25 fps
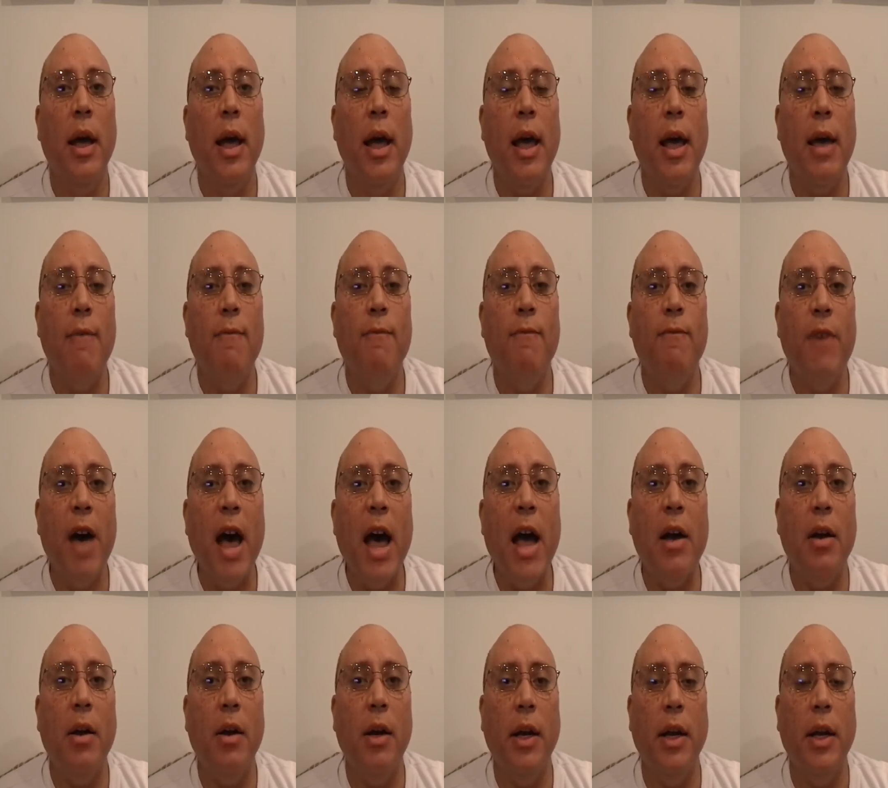And
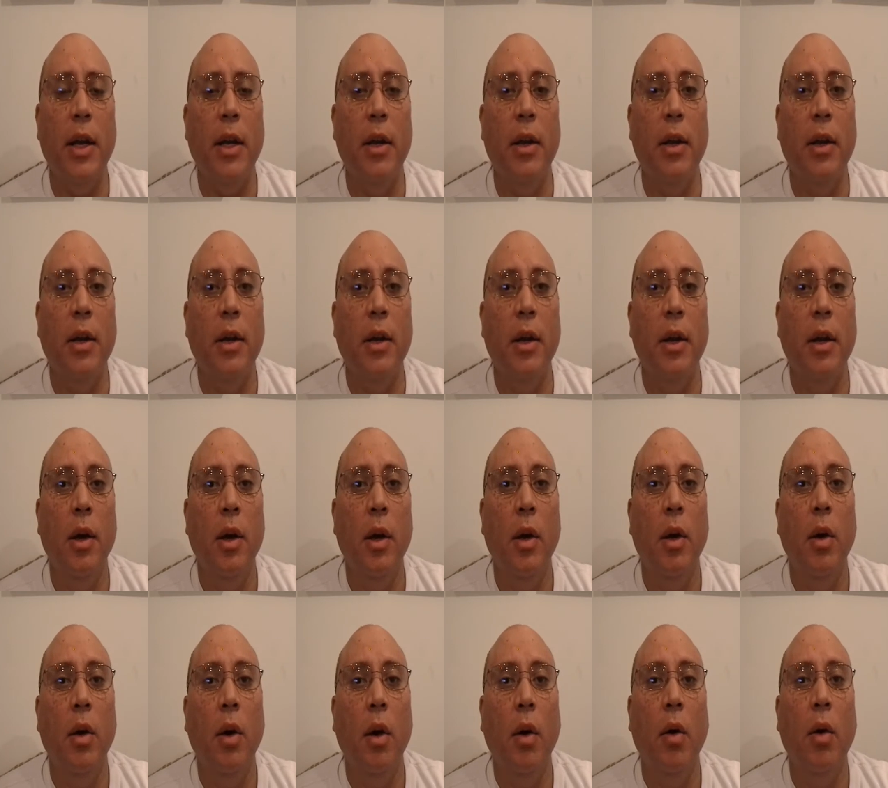finally,
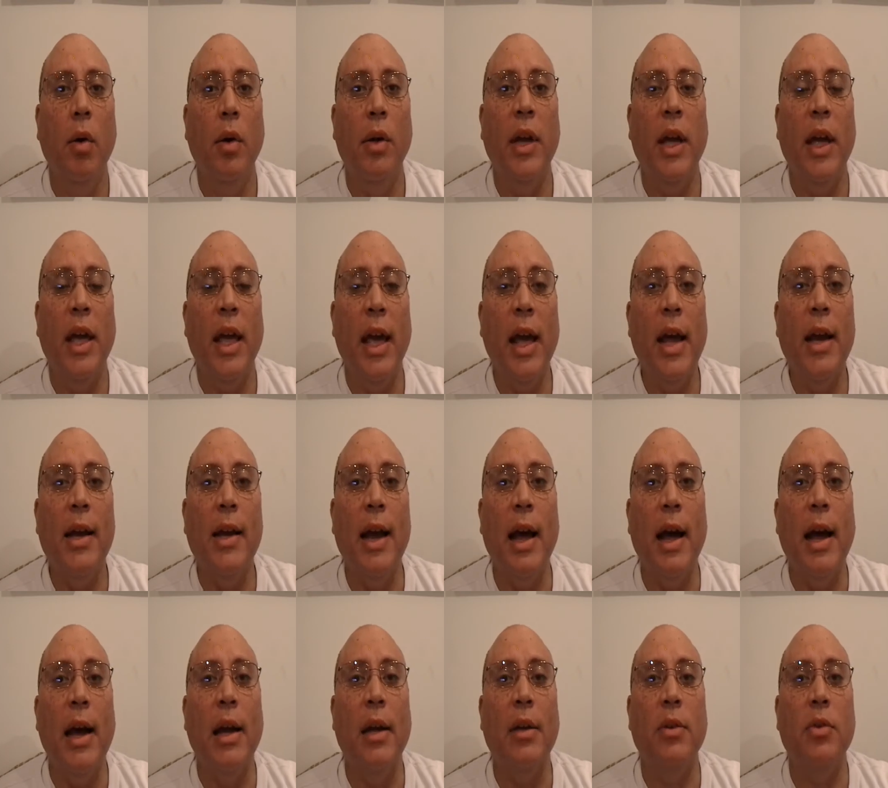on the
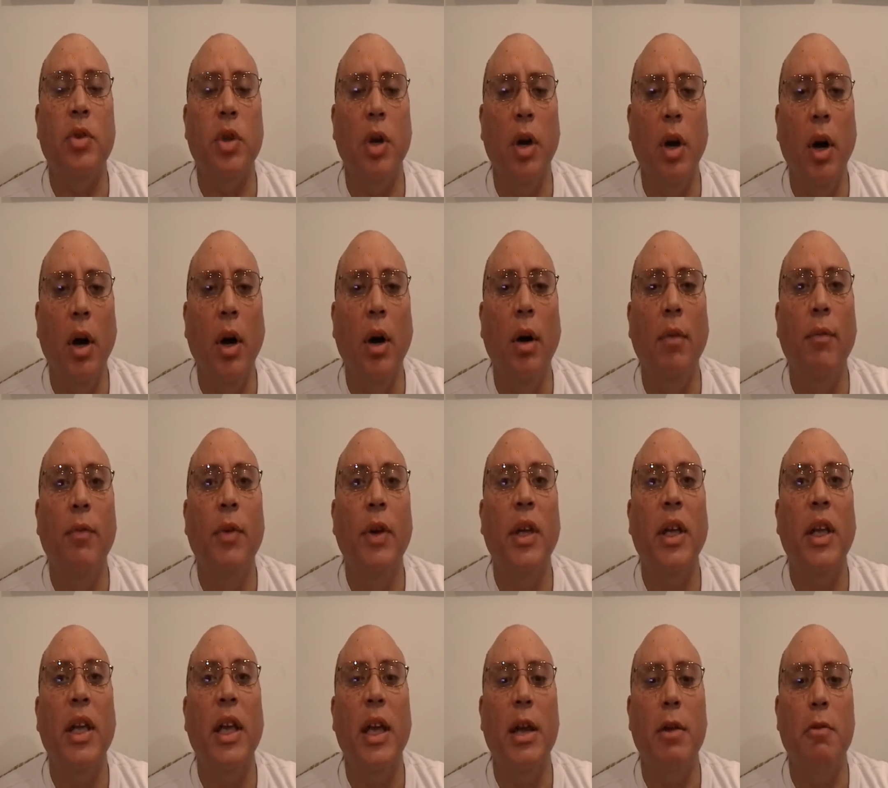headlines of
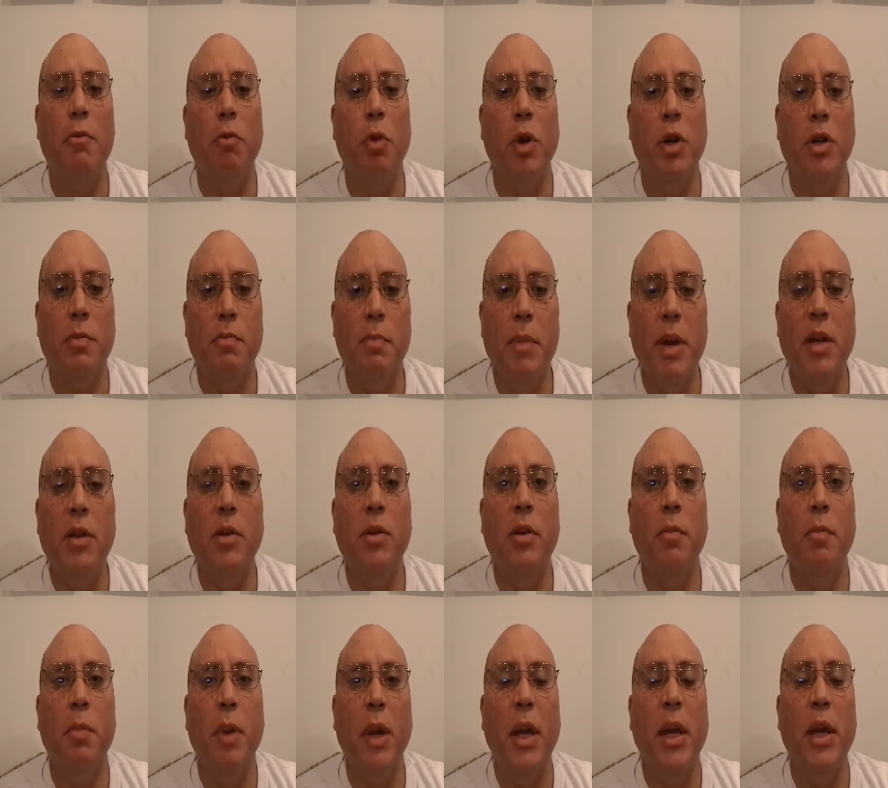It Was Meant to
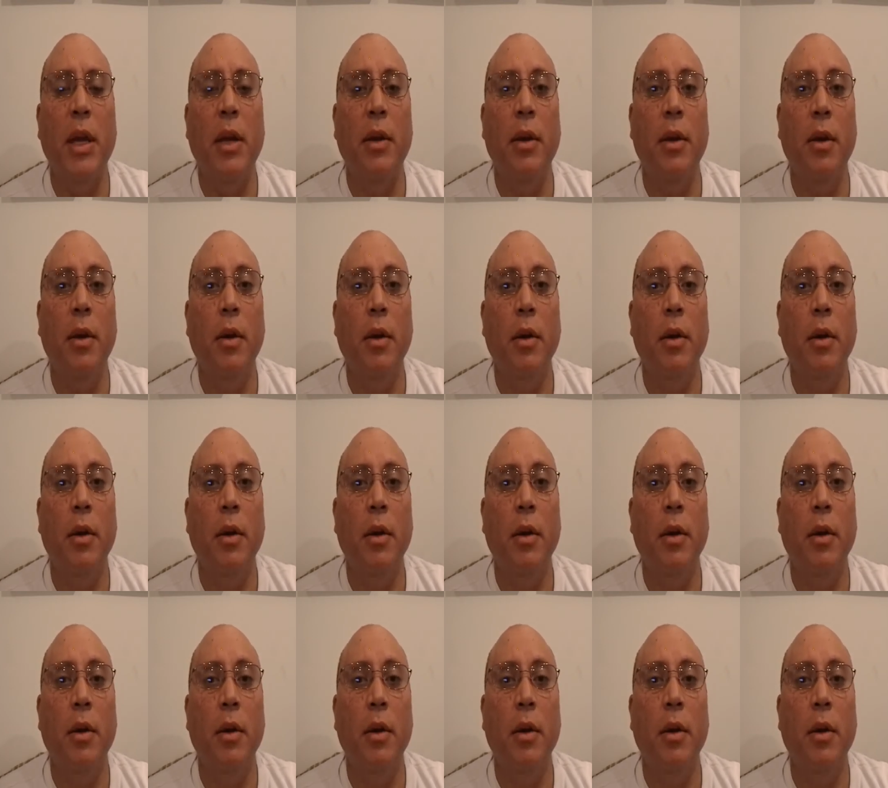Be,